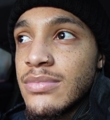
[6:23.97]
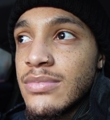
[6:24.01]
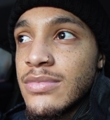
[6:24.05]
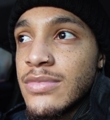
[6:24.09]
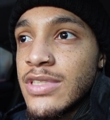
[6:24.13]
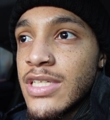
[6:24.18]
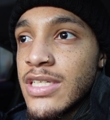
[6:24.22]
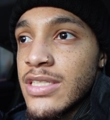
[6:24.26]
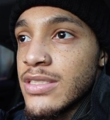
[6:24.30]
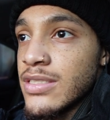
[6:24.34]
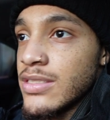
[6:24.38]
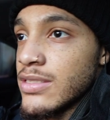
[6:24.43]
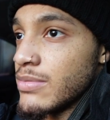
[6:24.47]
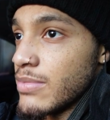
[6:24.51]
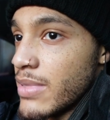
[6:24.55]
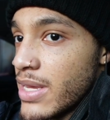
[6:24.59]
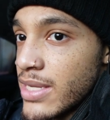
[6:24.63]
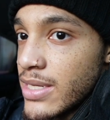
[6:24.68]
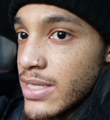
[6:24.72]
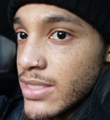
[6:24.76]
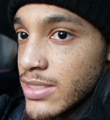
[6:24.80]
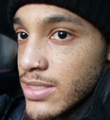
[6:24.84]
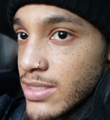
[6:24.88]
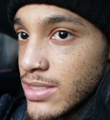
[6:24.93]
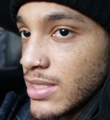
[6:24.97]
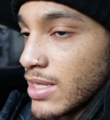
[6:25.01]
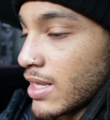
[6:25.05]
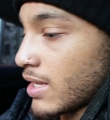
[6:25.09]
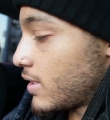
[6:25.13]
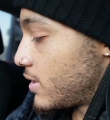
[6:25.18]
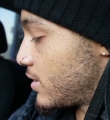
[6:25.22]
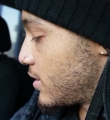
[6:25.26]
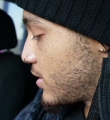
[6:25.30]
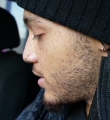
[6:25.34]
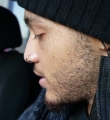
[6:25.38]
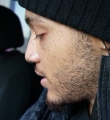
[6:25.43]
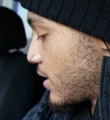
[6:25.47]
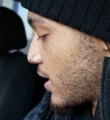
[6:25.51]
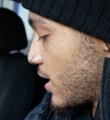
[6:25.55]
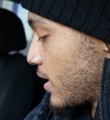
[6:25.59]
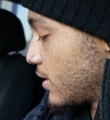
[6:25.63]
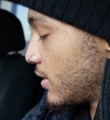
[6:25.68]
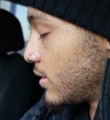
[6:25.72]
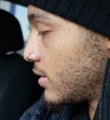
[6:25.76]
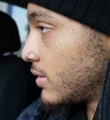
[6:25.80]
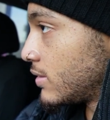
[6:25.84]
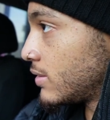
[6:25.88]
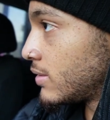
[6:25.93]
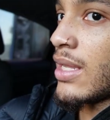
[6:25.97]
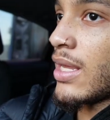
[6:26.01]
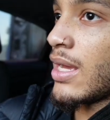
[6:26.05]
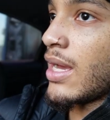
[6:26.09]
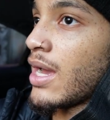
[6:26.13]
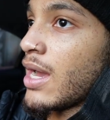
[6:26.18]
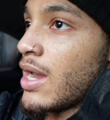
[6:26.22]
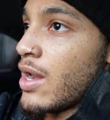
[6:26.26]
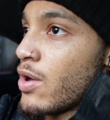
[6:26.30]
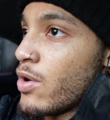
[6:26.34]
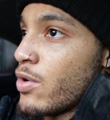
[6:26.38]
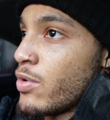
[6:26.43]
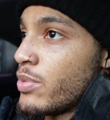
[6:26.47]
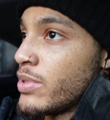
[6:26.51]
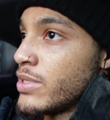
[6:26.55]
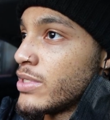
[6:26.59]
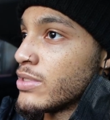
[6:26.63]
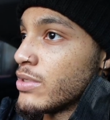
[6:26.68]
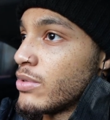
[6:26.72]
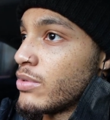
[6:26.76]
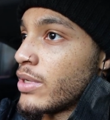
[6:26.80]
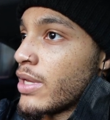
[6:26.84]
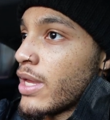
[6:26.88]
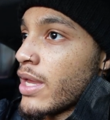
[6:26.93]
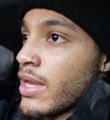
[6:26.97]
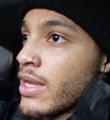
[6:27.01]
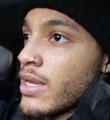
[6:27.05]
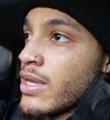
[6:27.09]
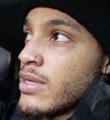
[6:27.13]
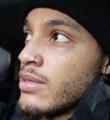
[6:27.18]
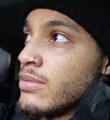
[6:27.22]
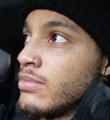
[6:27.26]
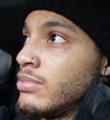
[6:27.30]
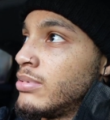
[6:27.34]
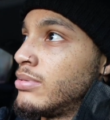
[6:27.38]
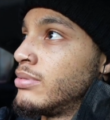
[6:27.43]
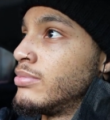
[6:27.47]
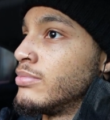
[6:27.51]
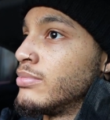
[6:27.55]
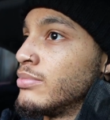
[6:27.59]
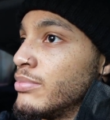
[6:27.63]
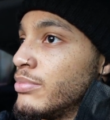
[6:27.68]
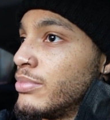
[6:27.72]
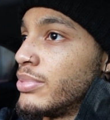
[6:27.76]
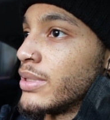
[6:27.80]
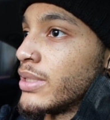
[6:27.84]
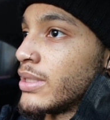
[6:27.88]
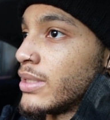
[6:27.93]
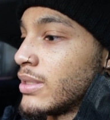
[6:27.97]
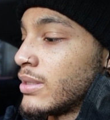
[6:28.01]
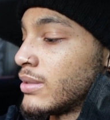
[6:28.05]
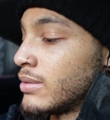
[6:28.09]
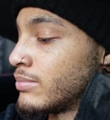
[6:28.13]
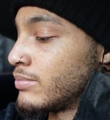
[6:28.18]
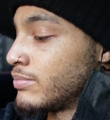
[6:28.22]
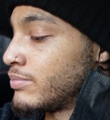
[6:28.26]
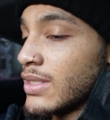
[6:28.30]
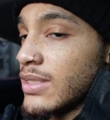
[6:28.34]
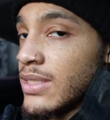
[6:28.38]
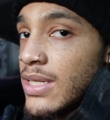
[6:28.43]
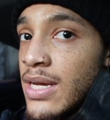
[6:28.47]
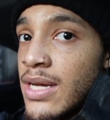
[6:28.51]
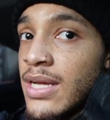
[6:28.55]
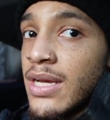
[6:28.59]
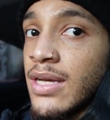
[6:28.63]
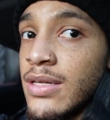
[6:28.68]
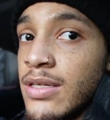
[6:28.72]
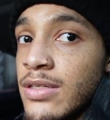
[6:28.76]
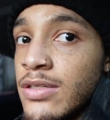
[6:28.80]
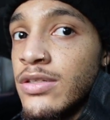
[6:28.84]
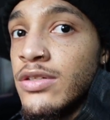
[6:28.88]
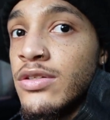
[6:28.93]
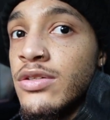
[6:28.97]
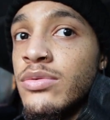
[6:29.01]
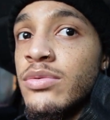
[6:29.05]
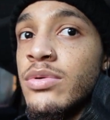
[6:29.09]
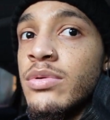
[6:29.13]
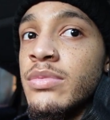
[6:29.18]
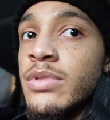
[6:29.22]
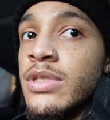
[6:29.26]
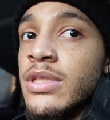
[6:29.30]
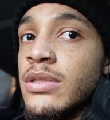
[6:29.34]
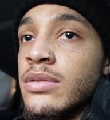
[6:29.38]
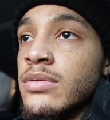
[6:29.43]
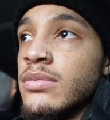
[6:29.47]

There's this man that's just like yelling. I hope he's okay, but that ain't got nothing to do with me.